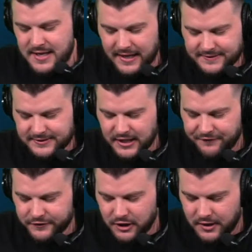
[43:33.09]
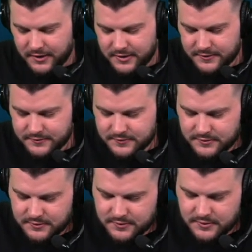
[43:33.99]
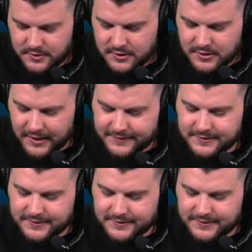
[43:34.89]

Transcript: That's a tough look. That's